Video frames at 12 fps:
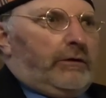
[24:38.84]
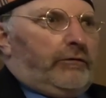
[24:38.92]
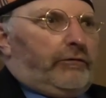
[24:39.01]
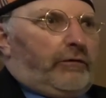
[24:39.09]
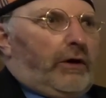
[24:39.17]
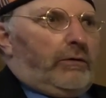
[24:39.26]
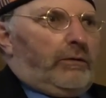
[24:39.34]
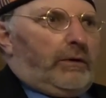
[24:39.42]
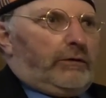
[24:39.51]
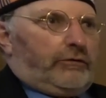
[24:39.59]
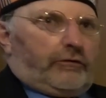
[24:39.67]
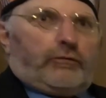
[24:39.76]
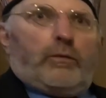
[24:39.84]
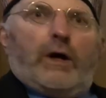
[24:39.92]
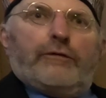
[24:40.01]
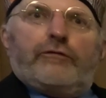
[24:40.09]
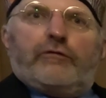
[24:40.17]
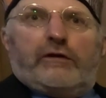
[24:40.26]
So just
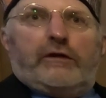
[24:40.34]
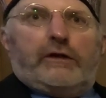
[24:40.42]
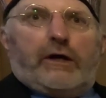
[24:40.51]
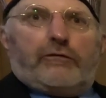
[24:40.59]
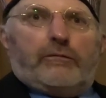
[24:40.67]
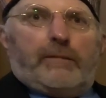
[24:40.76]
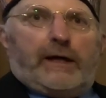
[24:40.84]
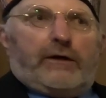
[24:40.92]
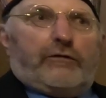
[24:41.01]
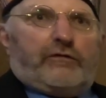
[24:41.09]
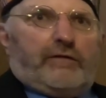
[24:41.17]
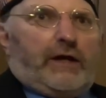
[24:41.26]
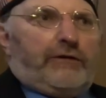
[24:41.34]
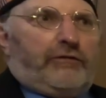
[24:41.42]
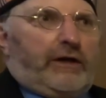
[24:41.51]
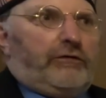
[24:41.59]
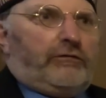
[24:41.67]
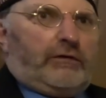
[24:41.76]
one city doesn't make a
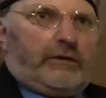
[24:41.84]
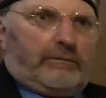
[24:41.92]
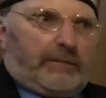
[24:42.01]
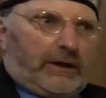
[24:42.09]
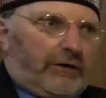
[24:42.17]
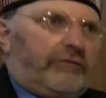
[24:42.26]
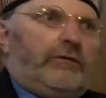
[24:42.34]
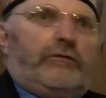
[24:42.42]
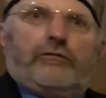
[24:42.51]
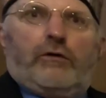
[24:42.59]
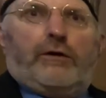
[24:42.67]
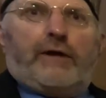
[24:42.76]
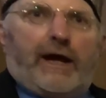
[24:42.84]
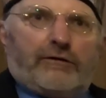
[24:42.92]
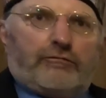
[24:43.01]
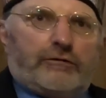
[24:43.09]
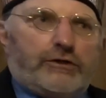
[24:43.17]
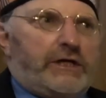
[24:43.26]
civilization because it's not
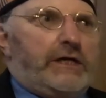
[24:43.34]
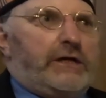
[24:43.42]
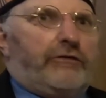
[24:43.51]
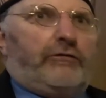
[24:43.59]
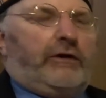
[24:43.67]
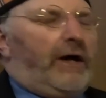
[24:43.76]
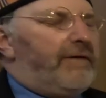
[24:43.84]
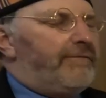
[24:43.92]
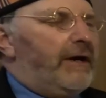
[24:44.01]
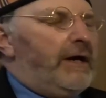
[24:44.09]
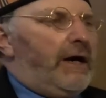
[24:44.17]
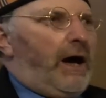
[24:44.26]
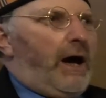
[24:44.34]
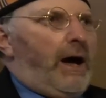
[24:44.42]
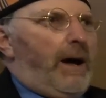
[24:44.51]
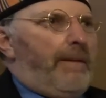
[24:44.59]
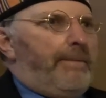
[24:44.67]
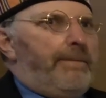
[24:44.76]
heterogeneous enough.
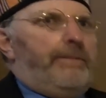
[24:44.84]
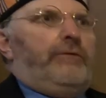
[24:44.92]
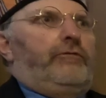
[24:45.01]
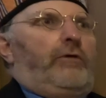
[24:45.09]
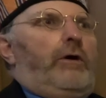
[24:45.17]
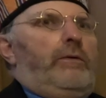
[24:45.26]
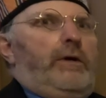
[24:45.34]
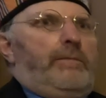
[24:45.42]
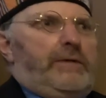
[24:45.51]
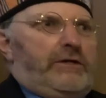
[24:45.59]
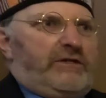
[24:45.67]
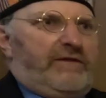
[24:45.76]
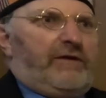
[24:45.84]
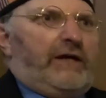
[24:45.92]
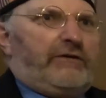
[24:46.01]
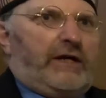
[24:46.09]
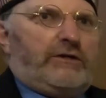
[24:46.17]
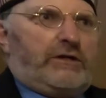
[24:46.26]
But a
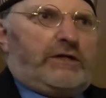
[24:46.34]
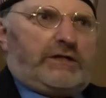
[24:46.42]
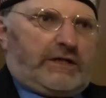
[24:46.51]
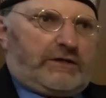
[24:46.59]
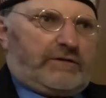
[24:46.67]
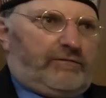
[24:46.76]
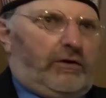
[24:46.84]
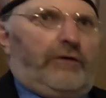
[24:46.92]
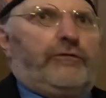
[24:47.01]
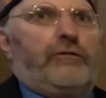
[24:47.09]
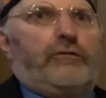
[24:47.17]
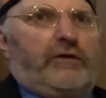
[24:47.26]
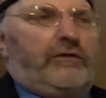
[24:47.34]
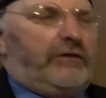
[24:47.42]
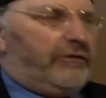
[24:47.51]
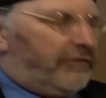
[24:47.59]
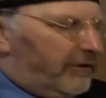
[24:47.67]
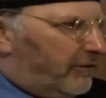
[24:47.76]
civilization consists of lots of cities